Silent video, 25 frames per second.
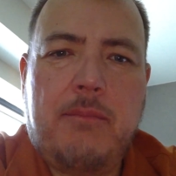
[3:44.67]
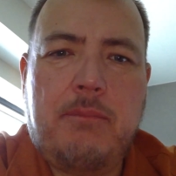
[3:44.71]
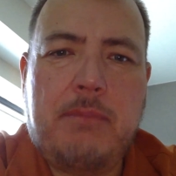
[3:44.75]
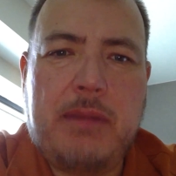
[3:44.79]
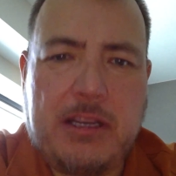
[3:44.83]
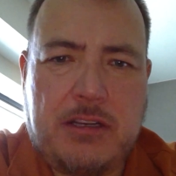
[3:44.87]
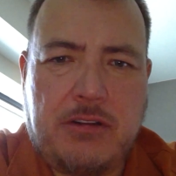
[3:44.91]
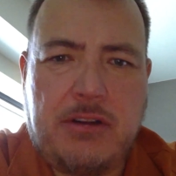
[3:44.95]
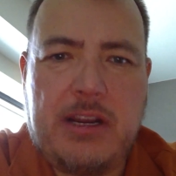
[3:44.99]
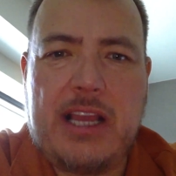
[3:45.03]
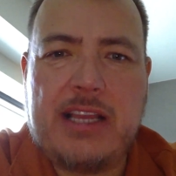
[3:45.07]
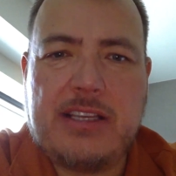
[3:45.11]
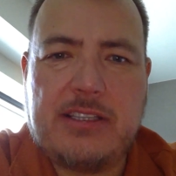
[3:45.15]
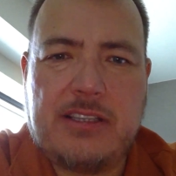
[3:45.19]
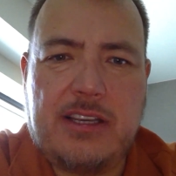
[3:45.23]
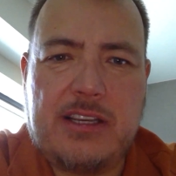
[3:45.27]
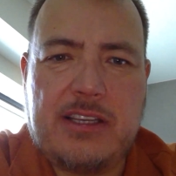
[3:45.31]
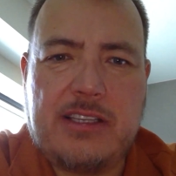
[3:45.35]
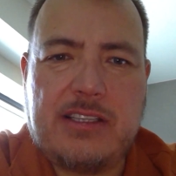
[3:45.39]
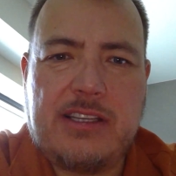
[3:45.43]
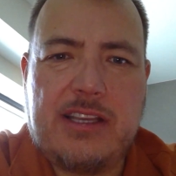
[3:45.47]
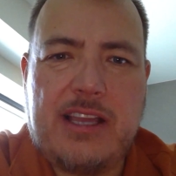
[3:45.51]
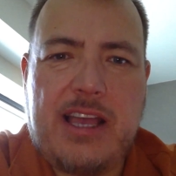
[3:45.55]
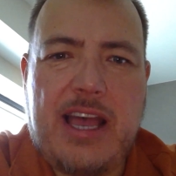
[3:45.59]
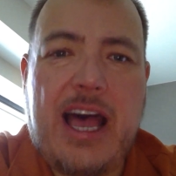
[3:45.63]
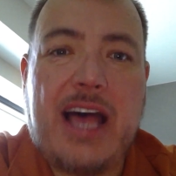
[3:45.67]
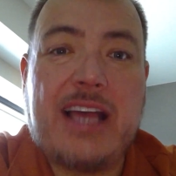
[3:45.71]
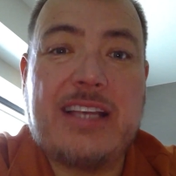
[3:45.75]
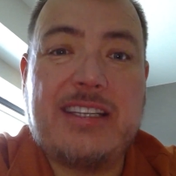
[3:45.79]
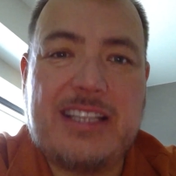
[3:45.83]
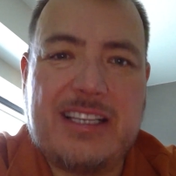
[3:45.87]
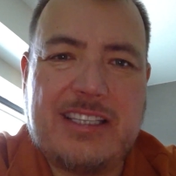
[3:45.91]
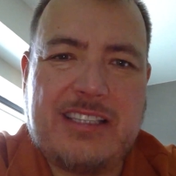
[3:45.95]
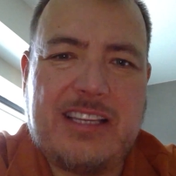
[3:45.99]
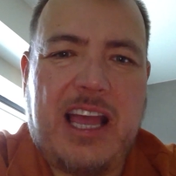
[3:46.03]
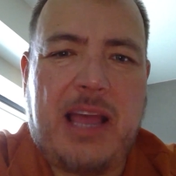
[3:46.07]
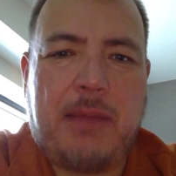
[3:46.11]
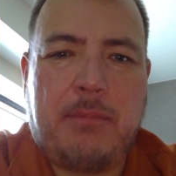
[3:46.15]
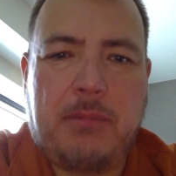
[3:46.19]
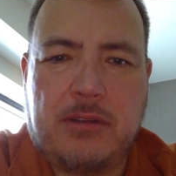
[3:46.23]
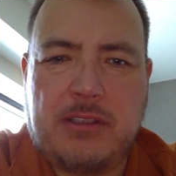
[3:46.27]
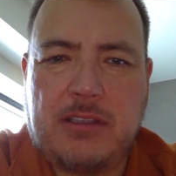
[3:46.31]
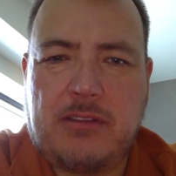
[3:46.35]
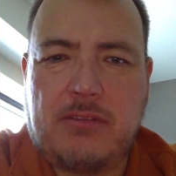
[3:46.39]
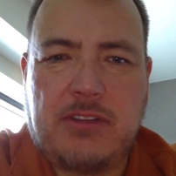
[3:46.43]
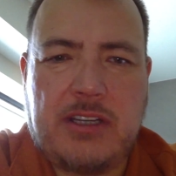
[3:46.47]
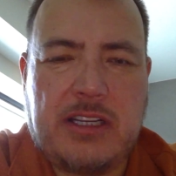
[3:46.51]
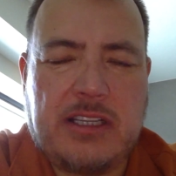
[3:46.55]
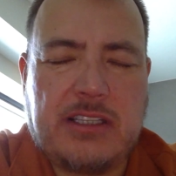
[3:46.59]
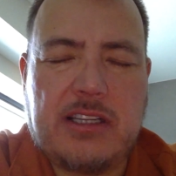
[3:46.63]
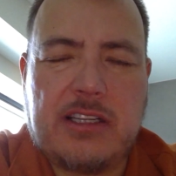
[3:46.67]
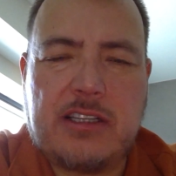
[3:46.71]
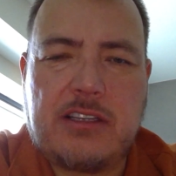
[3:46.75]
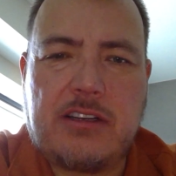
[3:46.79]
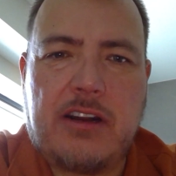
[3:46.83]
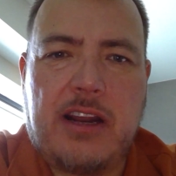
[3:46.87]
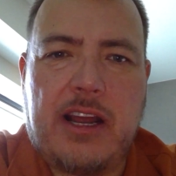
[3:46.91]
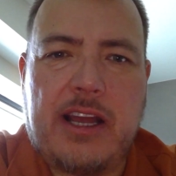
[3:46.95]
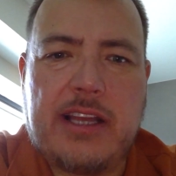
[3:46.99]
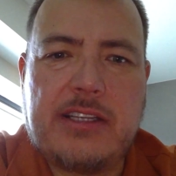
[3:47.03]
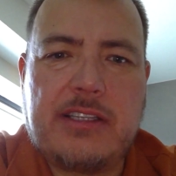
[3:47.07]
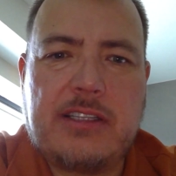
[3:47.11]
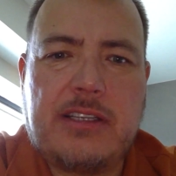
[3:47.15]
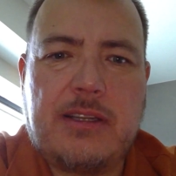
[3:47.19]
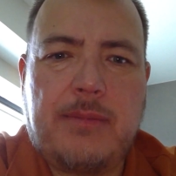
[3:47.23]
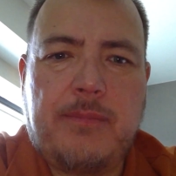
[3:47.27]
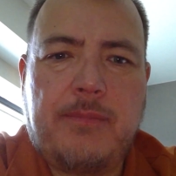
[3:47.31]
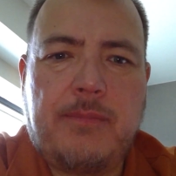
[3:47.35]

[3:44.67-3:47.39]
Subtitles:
betrays us as disciples of Jesus Christ.